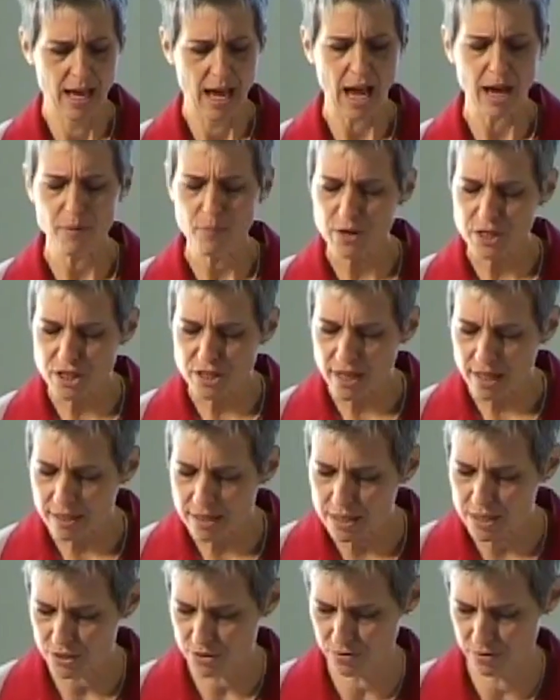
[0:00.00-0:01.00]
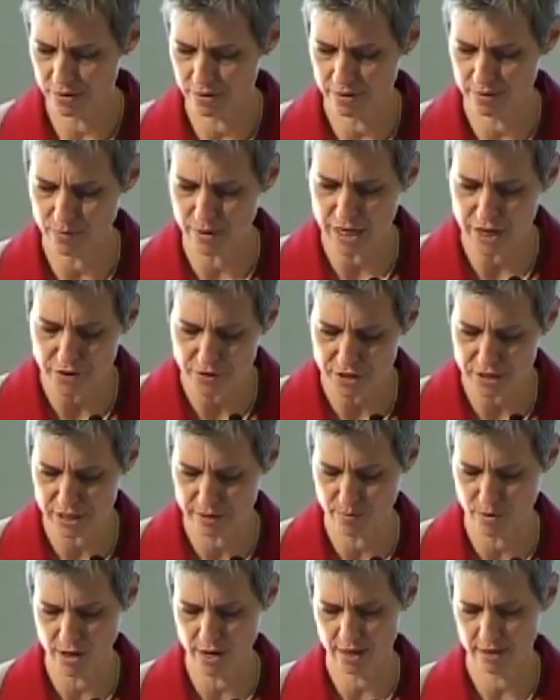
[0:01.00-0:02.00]
I wish that student were here this
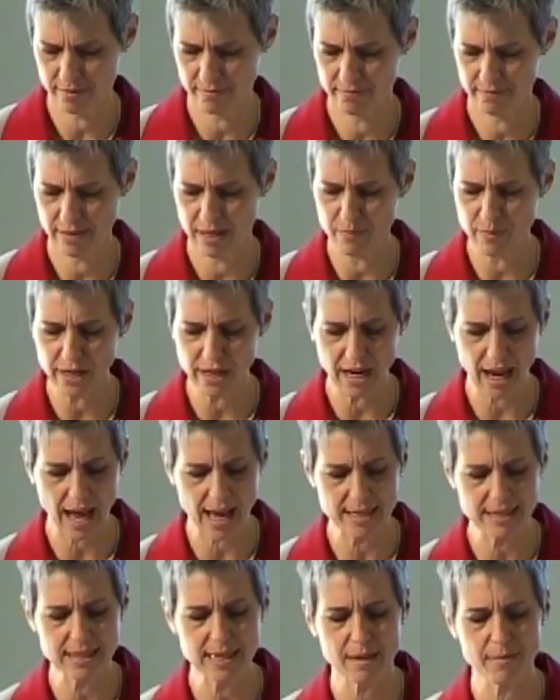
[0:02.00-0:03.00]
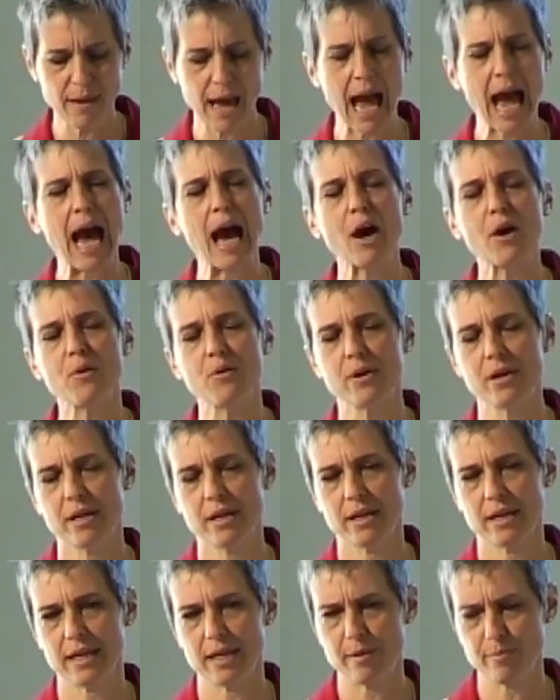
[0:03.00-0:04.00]
morning and we could ask him how
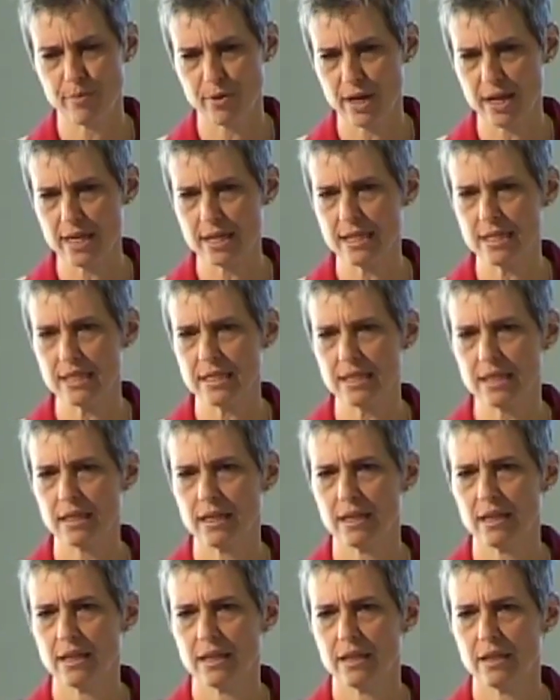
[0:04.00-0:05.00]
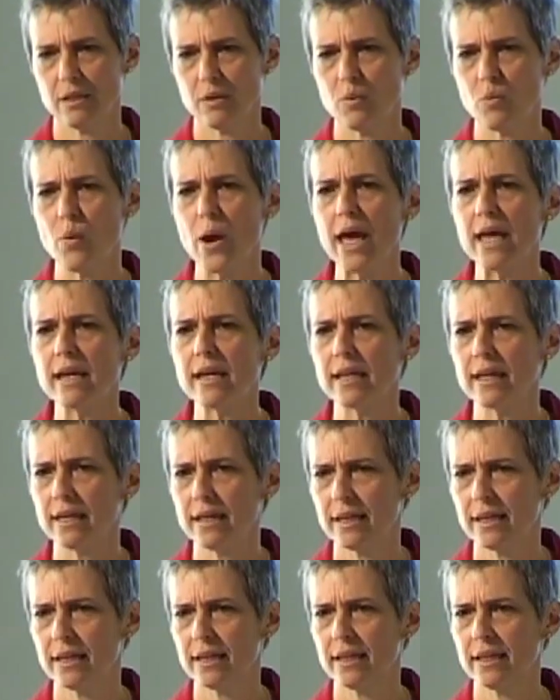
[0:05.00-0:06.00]
he prays, when
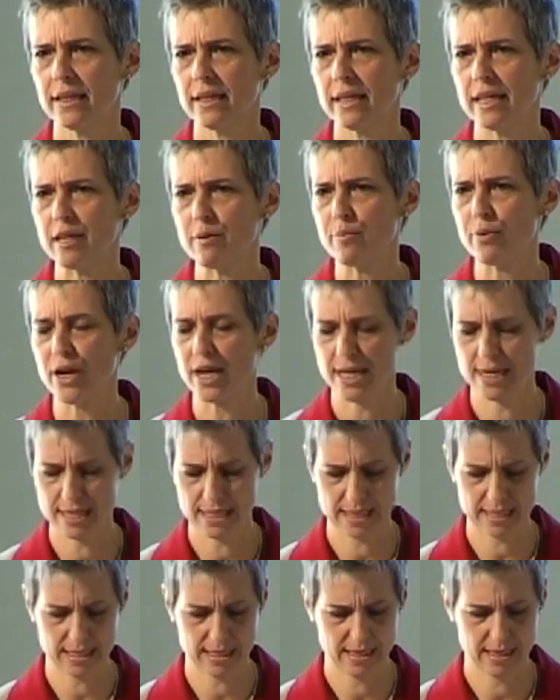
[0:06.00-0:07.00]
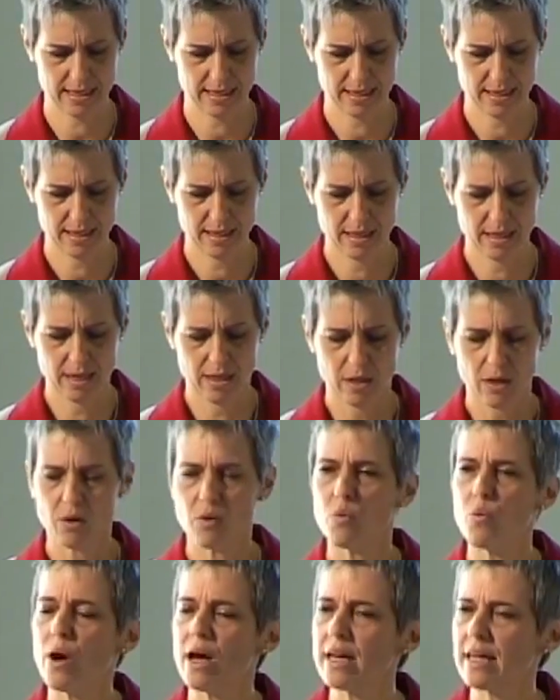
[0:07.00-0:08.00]
he prays,
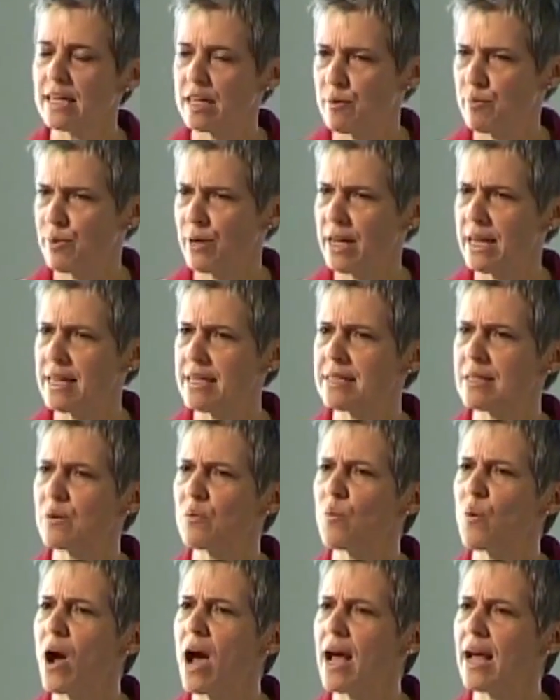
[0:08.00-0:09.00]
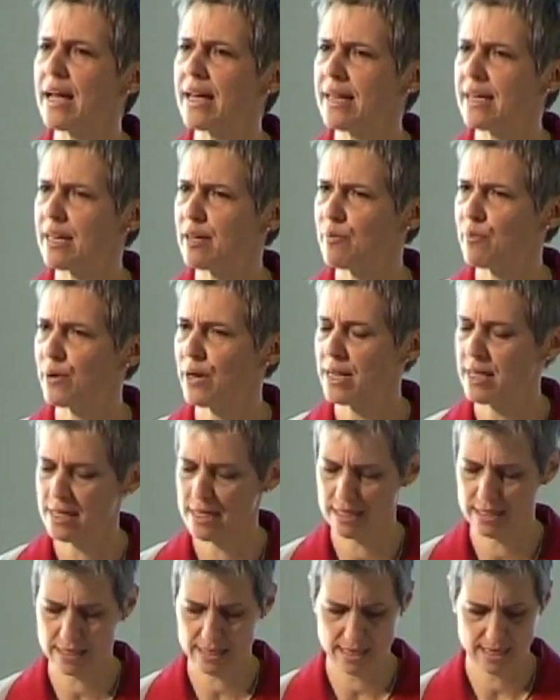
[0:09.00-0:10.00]
what he prays, and why he
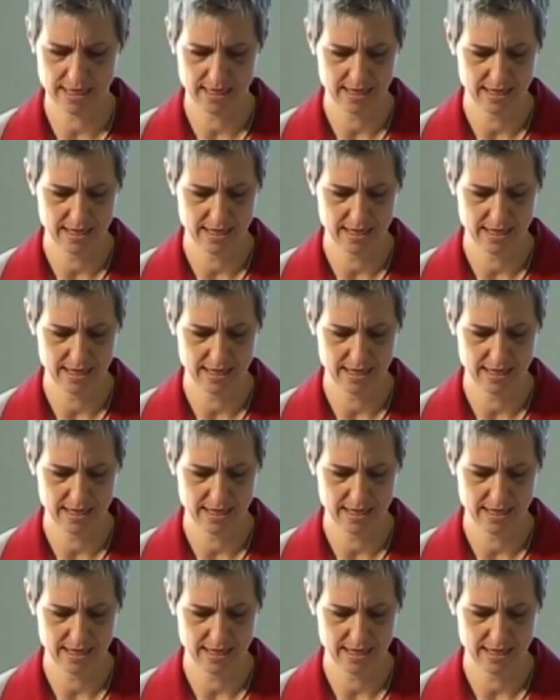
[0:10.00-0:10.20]
prays.